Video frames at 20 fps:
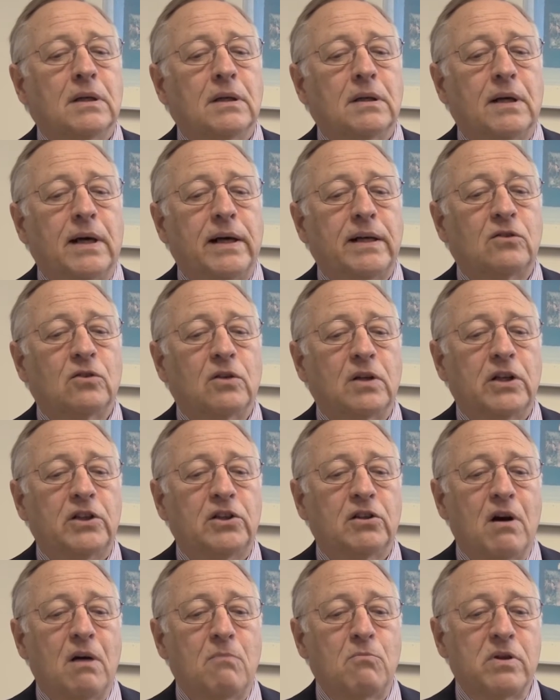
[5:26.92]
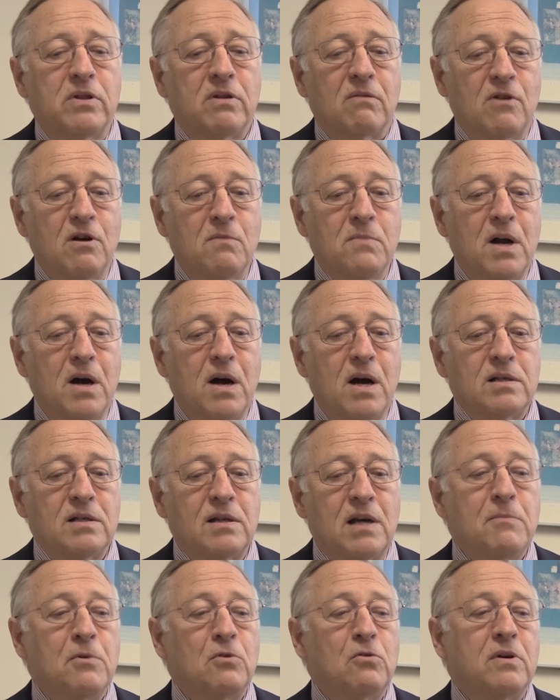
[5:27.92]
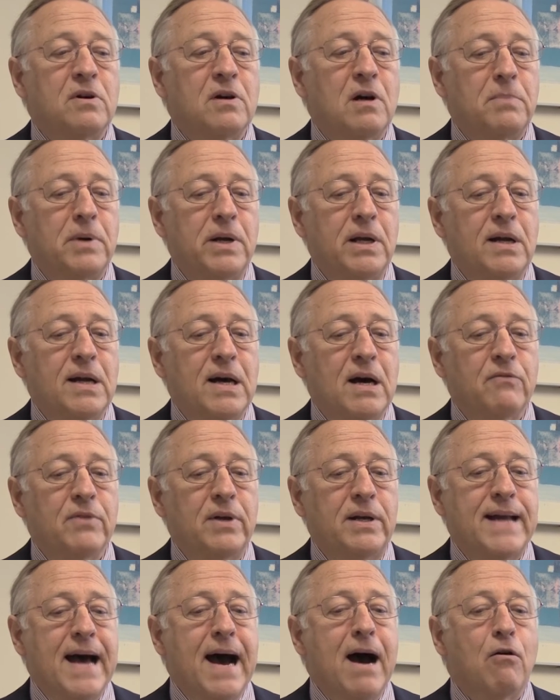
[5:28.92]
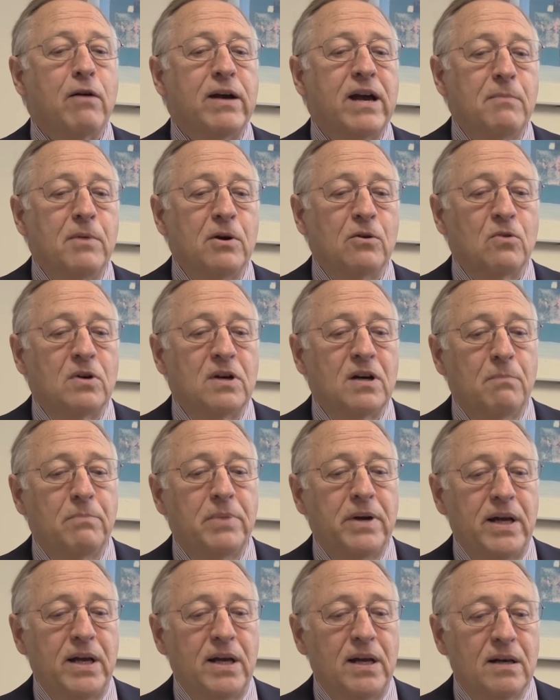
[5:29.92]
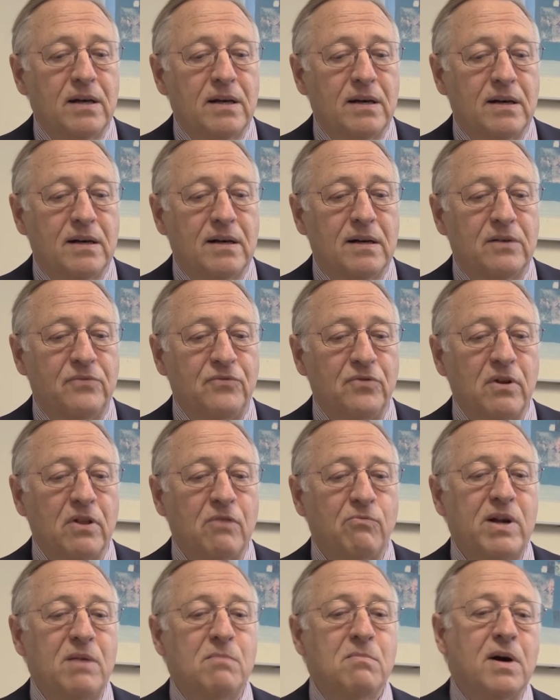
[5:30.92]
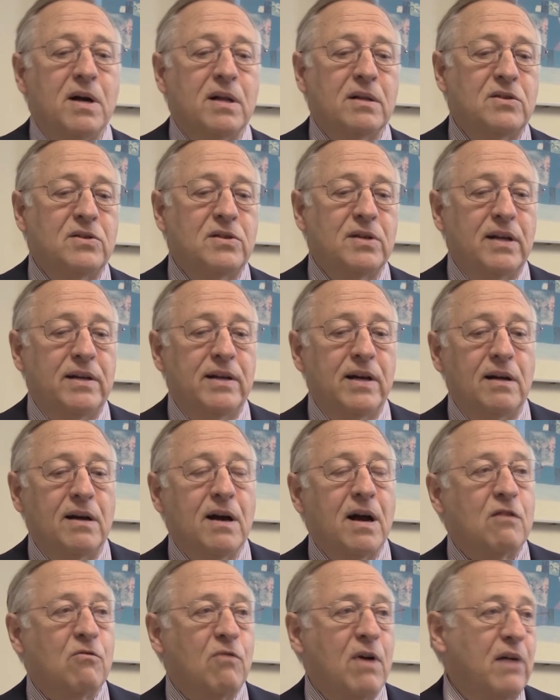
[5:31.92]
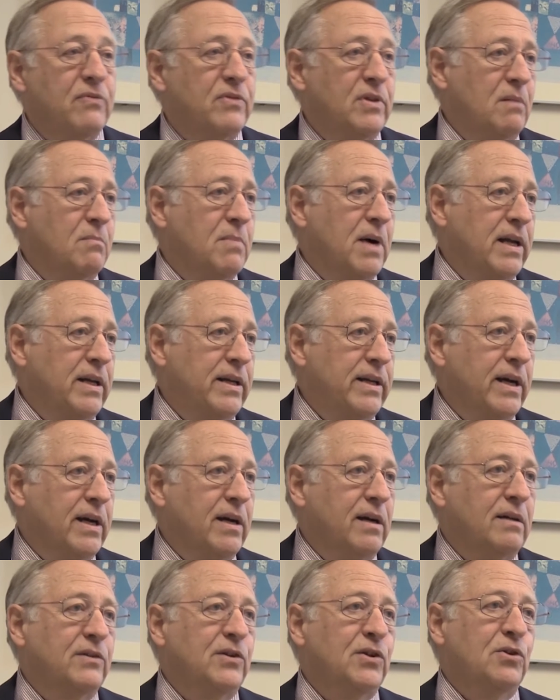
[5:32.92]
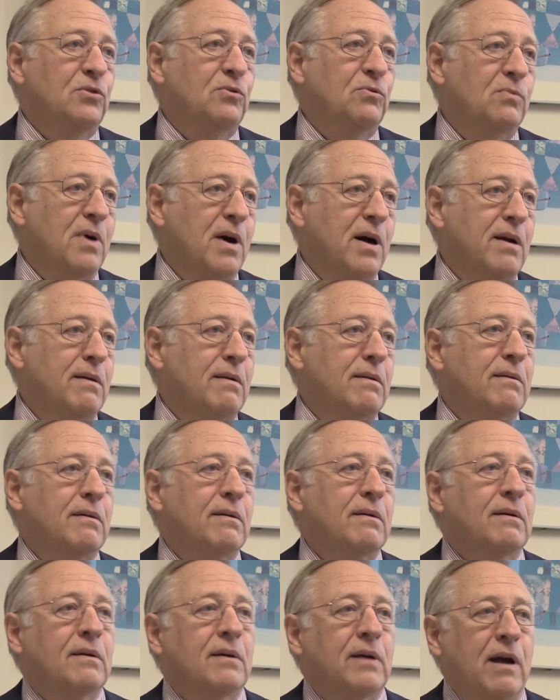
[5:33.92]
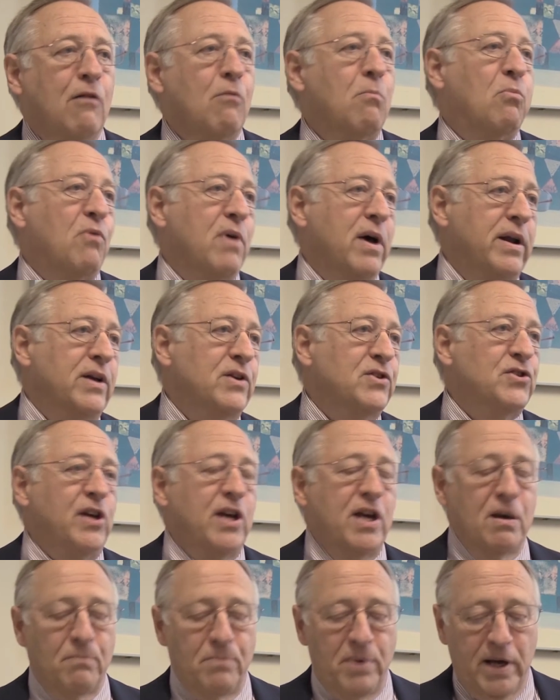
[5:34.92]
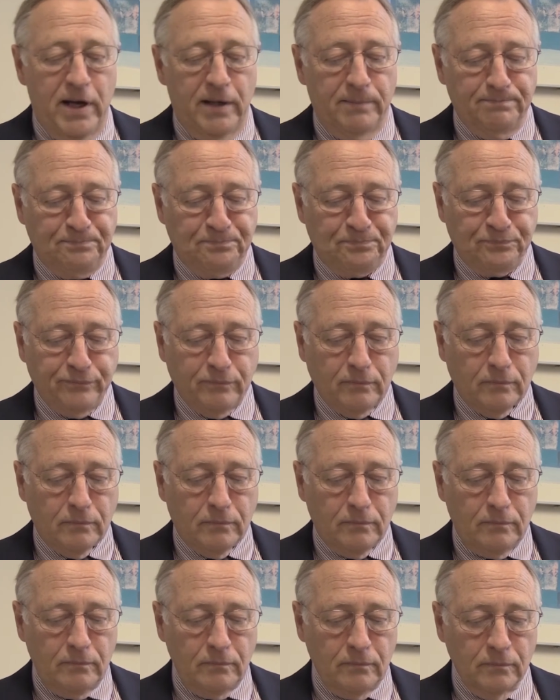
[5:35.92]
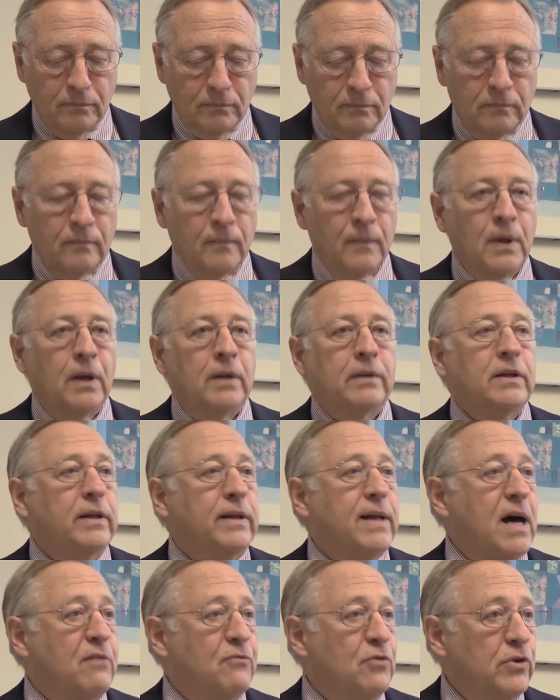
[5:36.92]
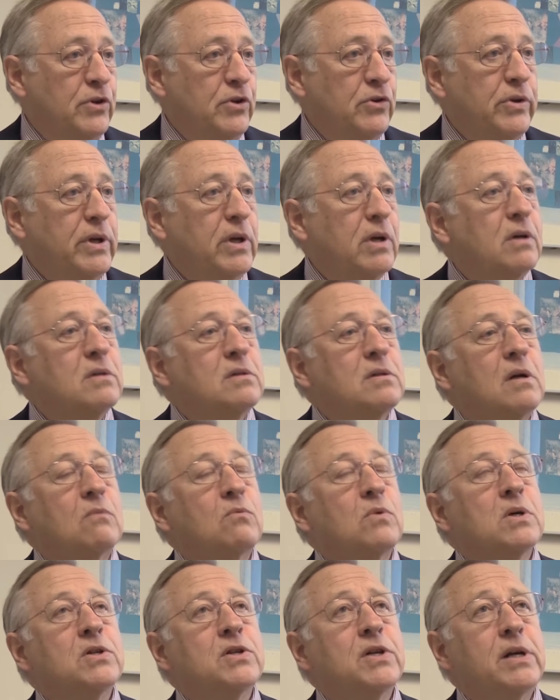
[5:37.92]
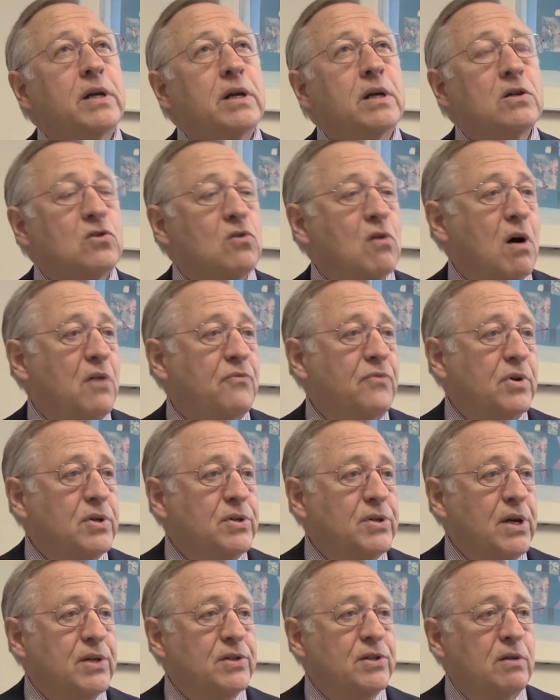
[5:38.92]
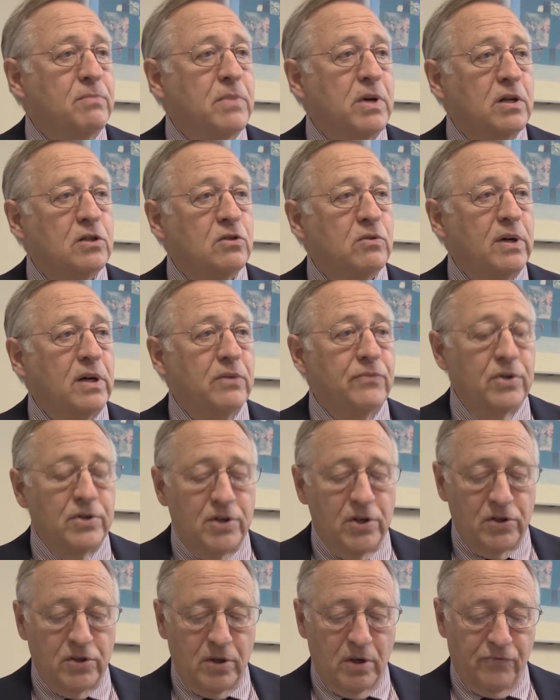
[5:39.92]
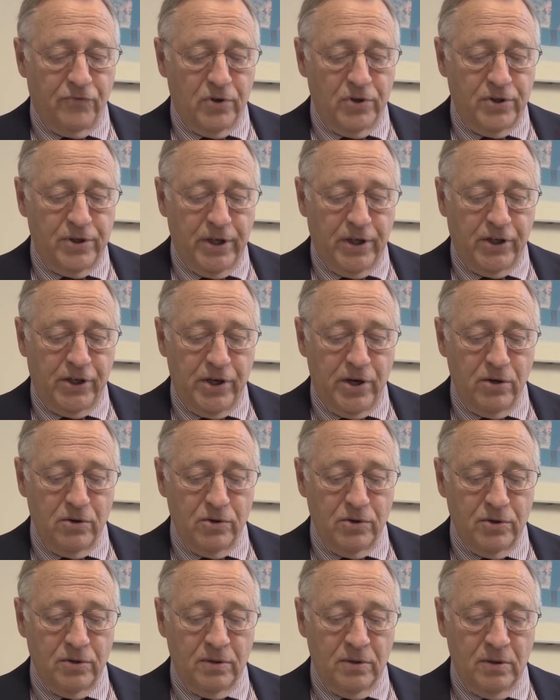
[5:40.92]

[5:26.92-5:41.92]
I took a job with the Roman Haas Chemical Company, now the Dow Chemical Company, for 3 months, and then got drafted by Dick to help run his campaign. Did that for 2 years and was in his office as administrative assistant for 6 years.